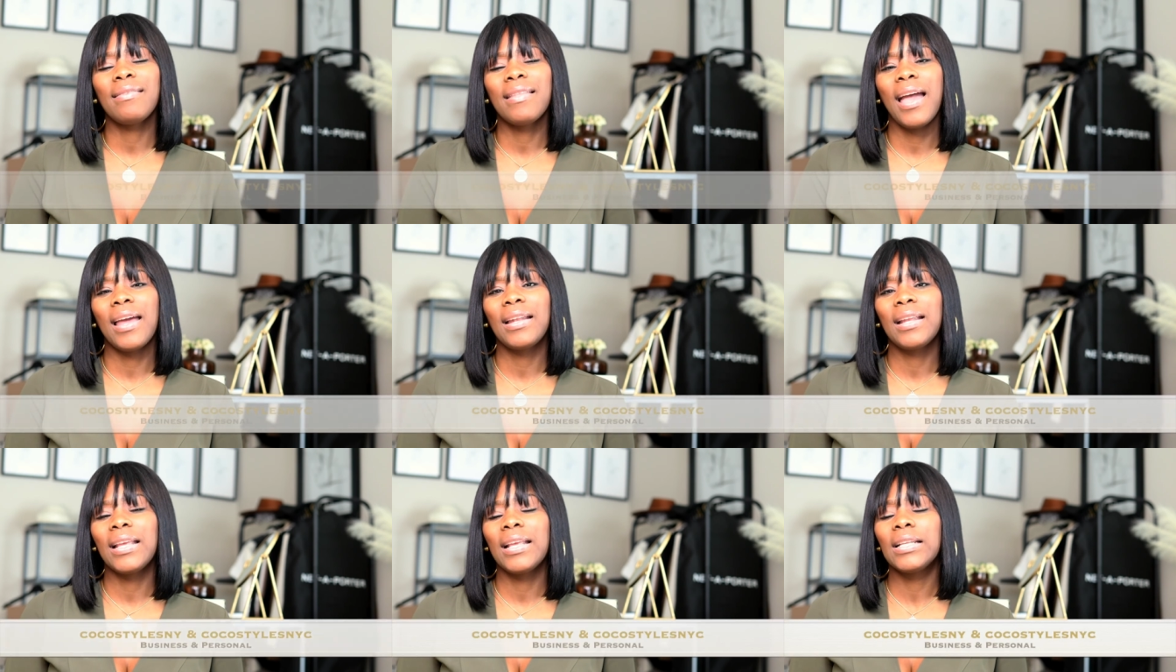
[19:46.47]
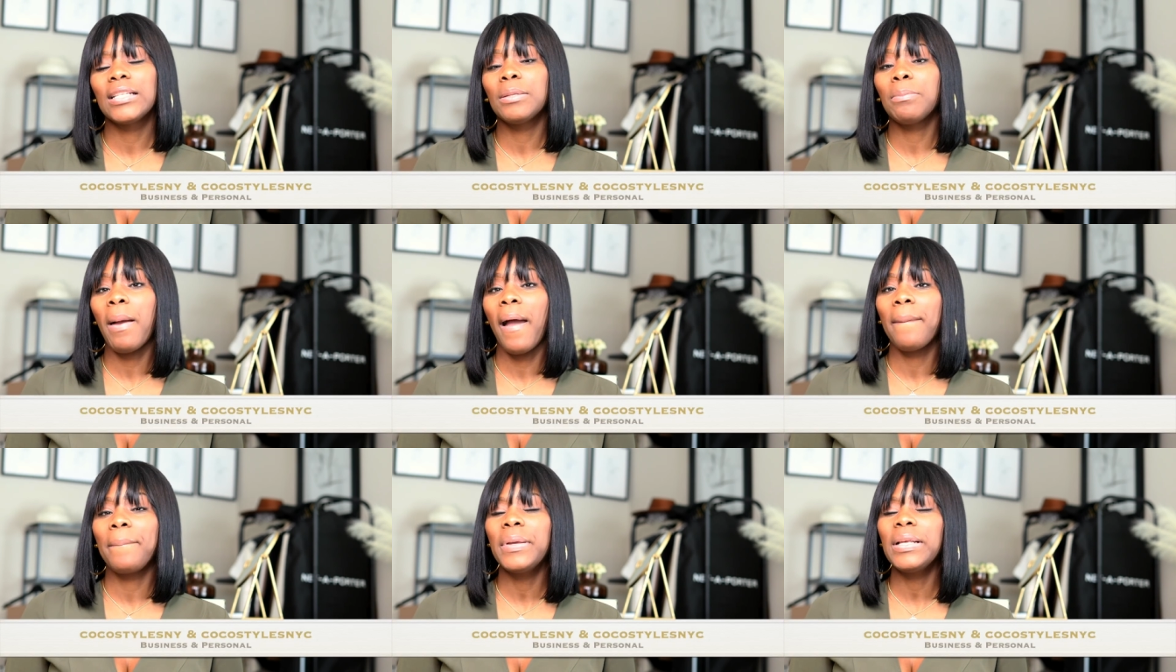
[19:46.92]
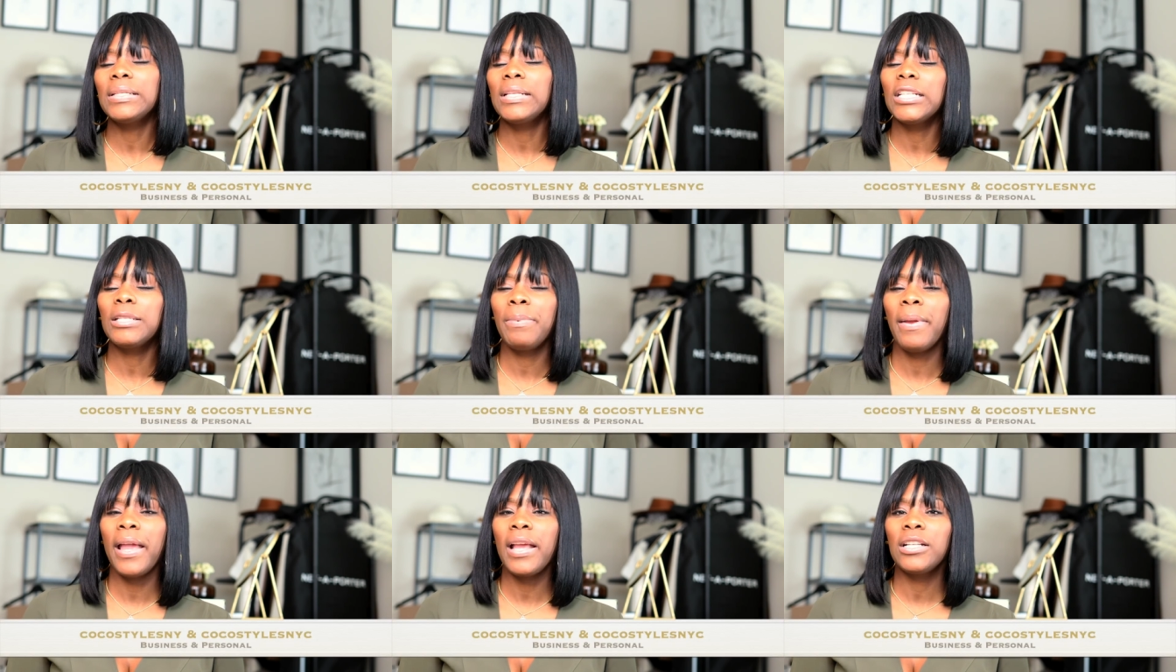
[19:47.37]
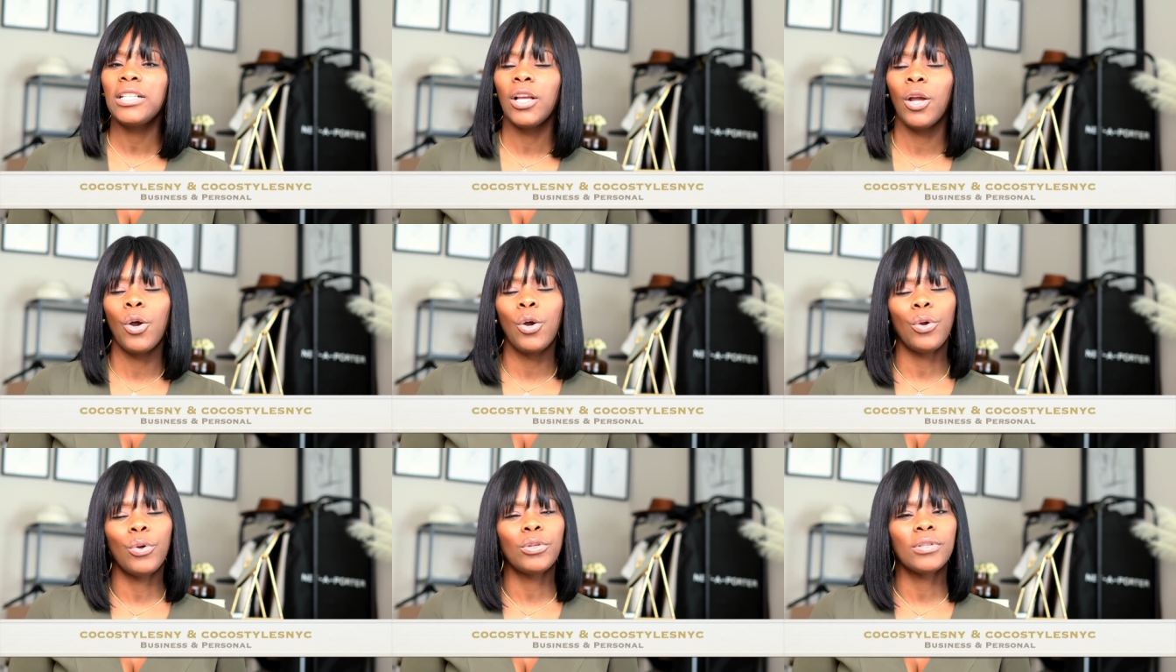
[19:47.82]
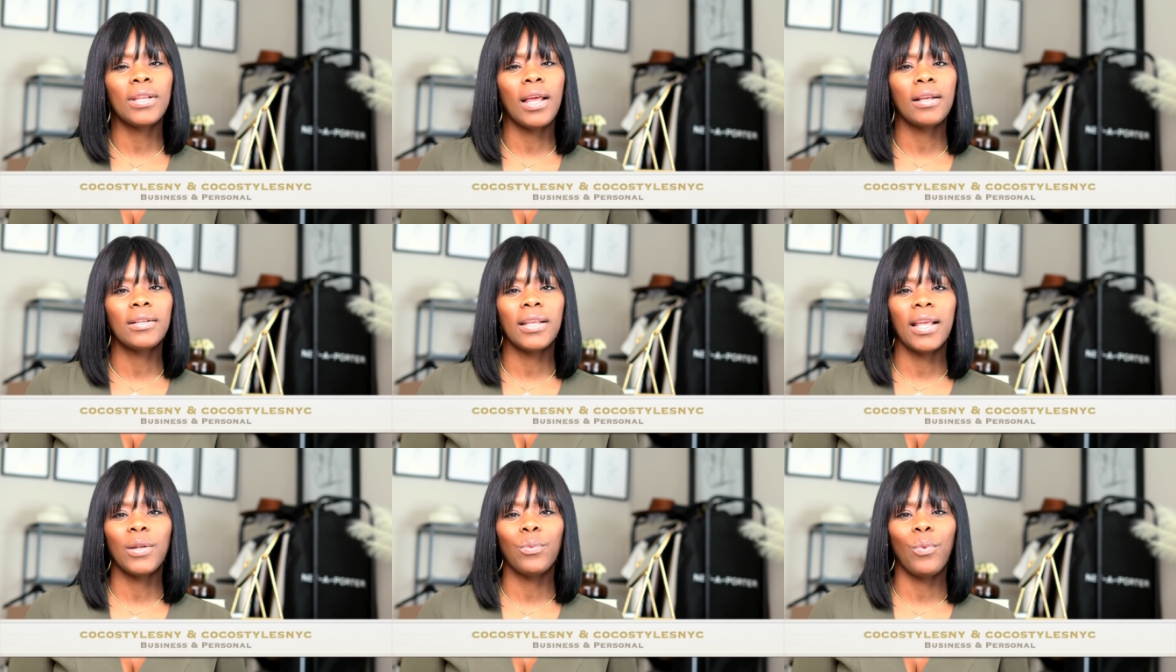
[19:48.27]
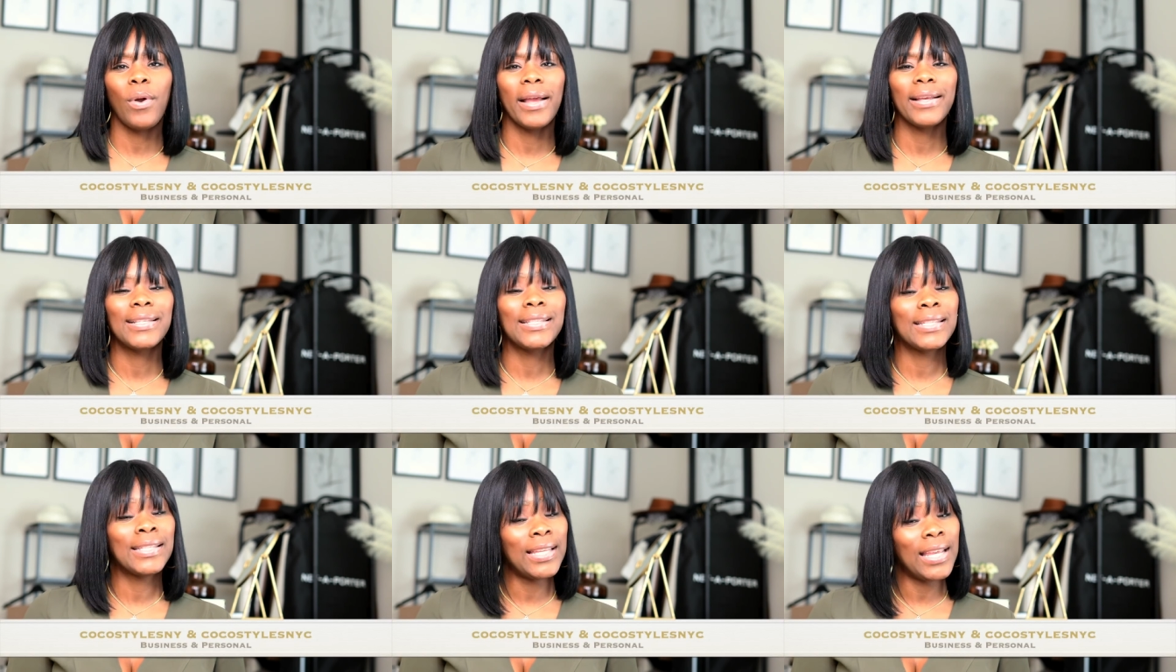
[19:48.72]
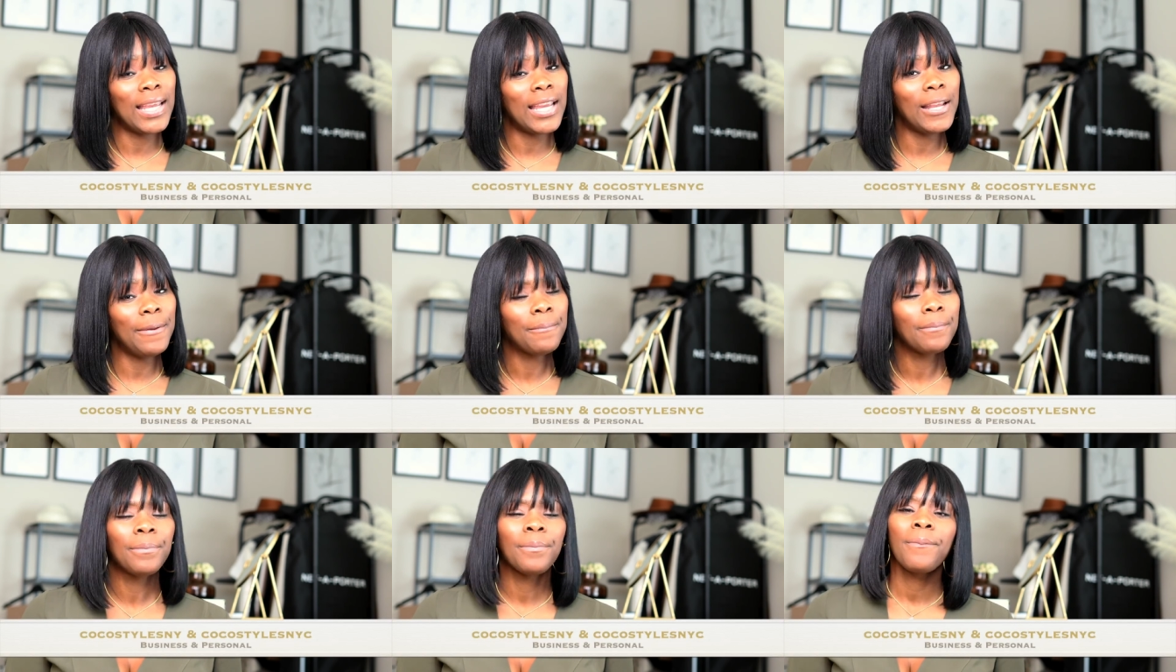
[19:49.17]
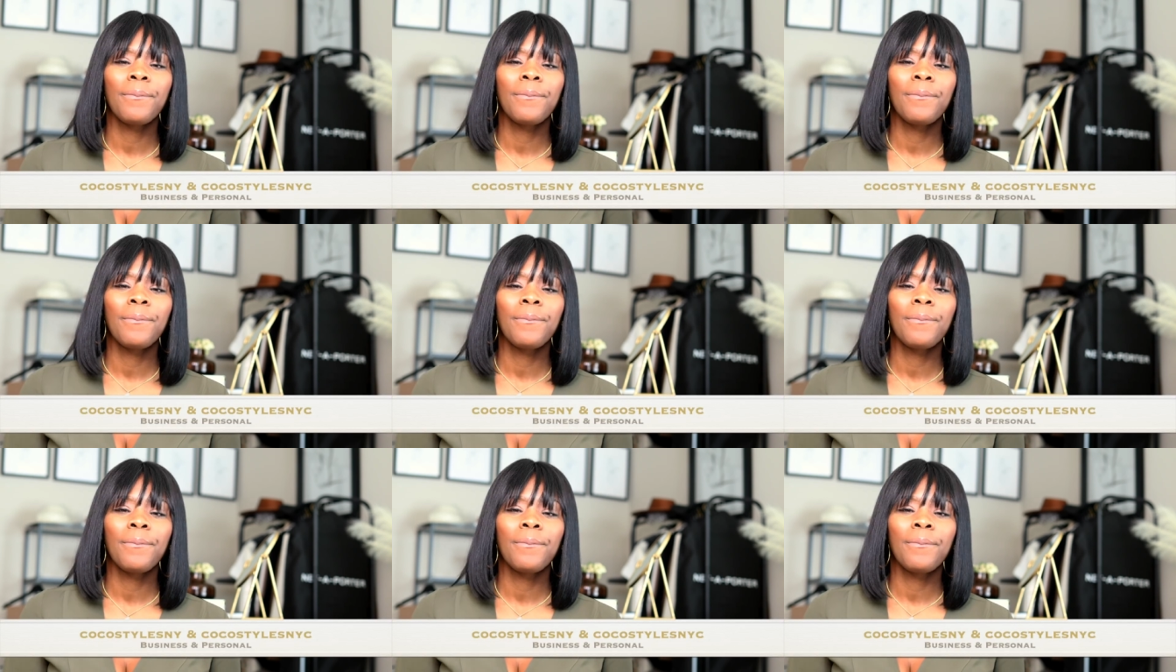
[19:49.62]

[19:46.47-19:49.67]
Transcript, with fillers: That is my business page and Coco Styles NYC